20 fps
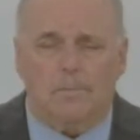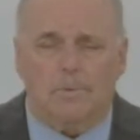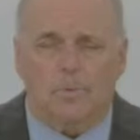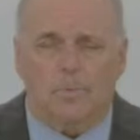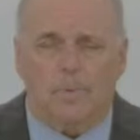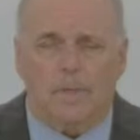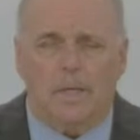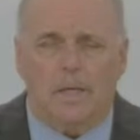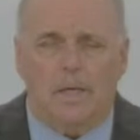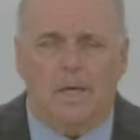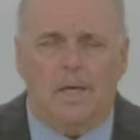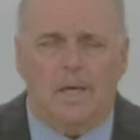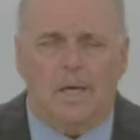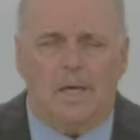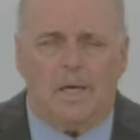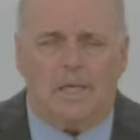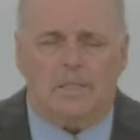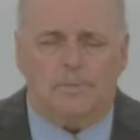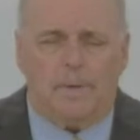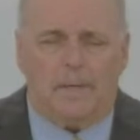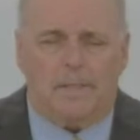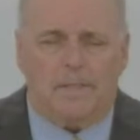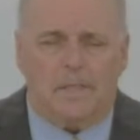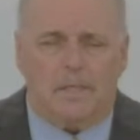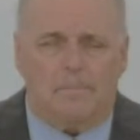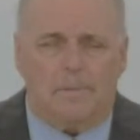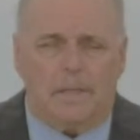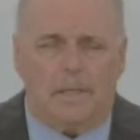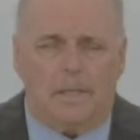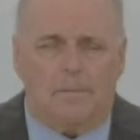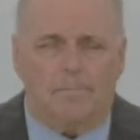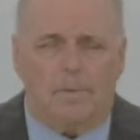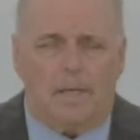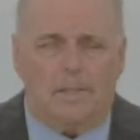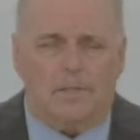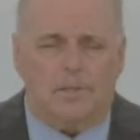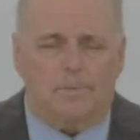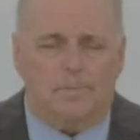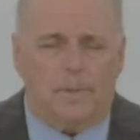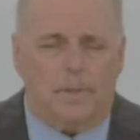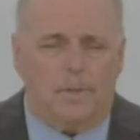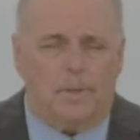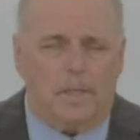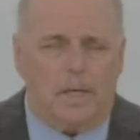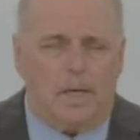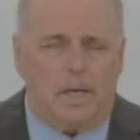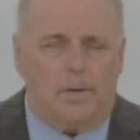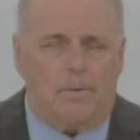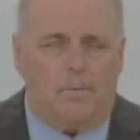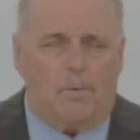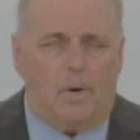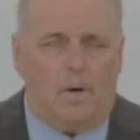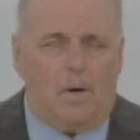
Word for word: So we expect them to be led by the Spirit of God.